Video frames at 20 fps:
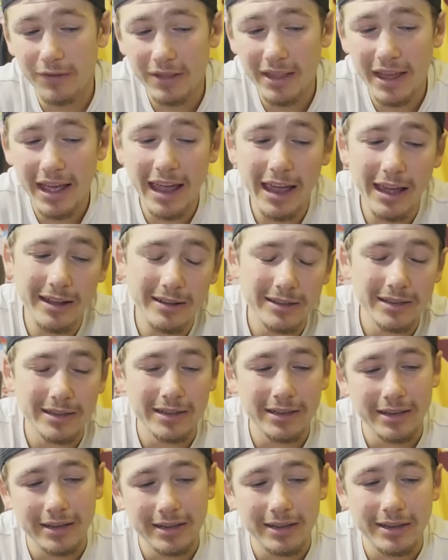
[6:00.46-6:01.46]
for that,
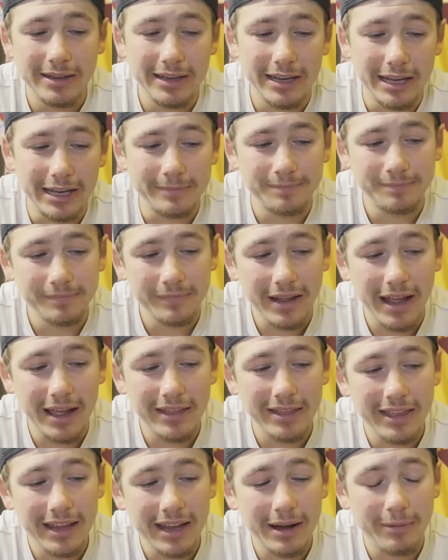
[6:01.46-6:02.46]
yeah, I
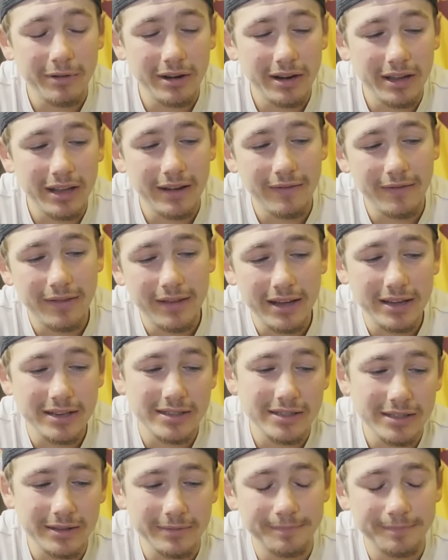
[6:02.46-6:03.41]
think I'm gonna give this